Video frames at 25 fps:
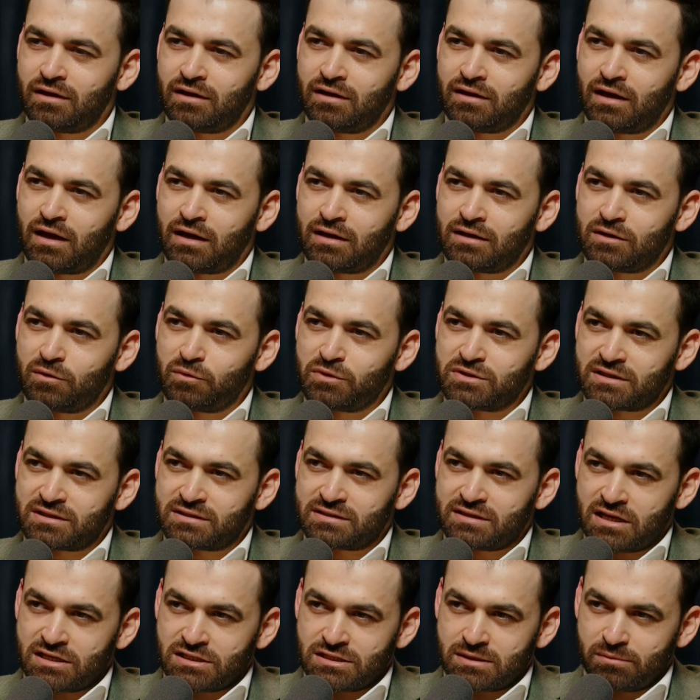and it was
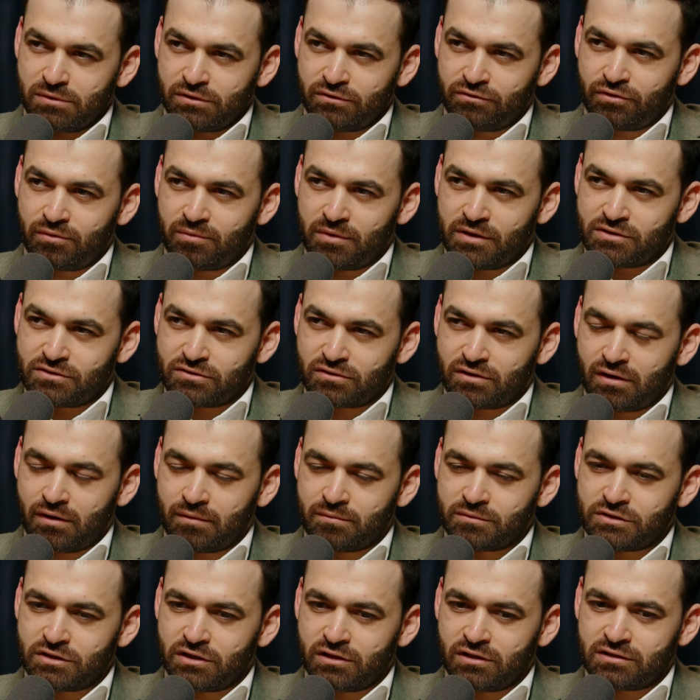accessible for me to
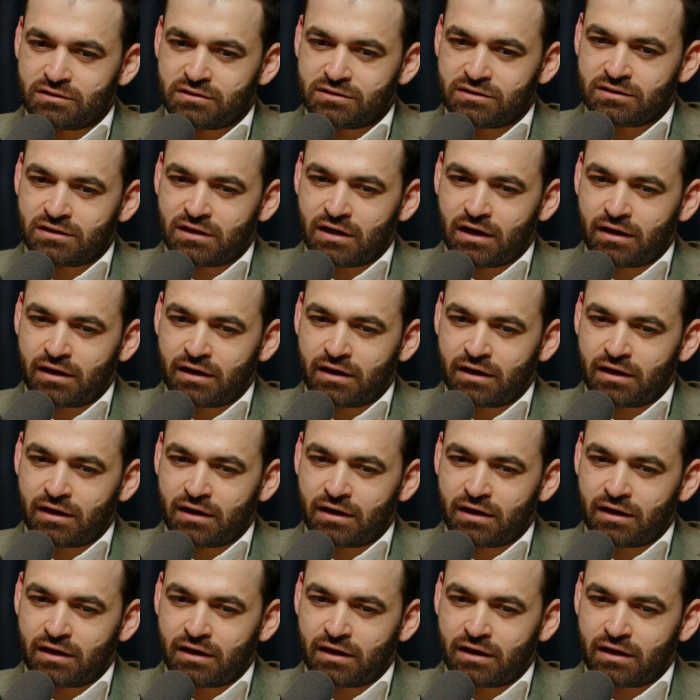come to London.